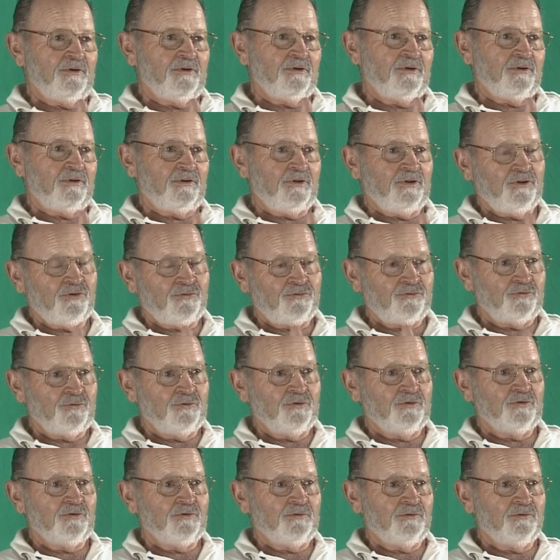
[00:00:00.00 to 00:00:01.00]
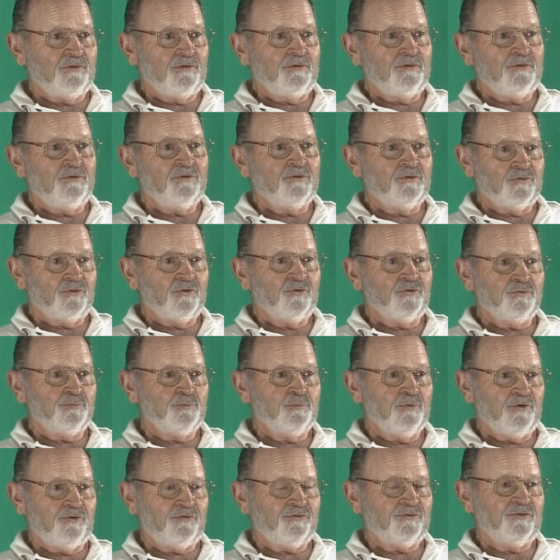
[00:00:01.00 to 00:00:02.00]
in the history of the you know those
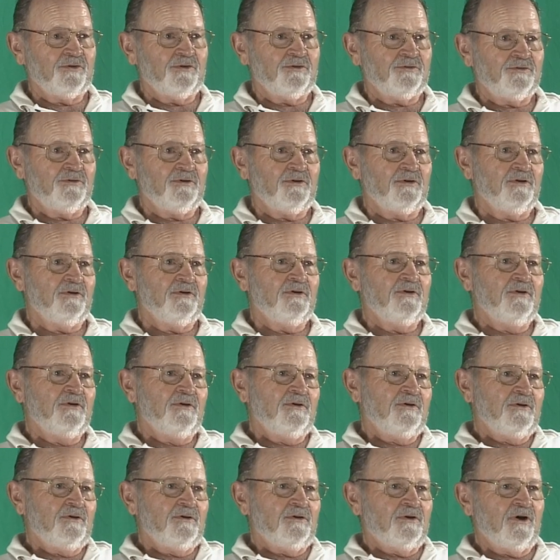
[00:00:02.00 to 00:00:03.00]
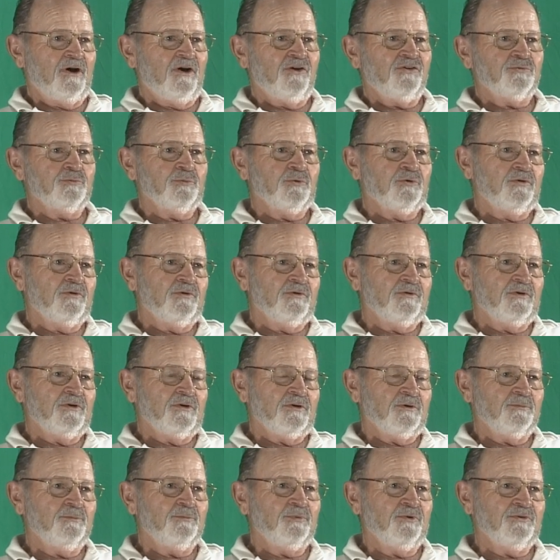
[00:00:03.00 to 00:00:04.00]
books that uh, Osborne
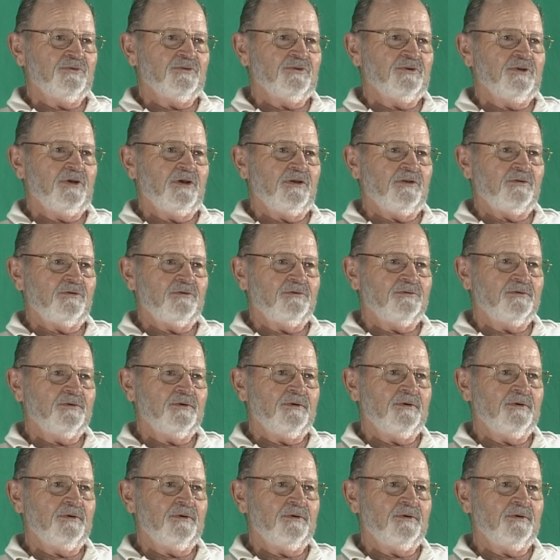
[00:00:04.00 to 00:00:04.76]
uh, put together.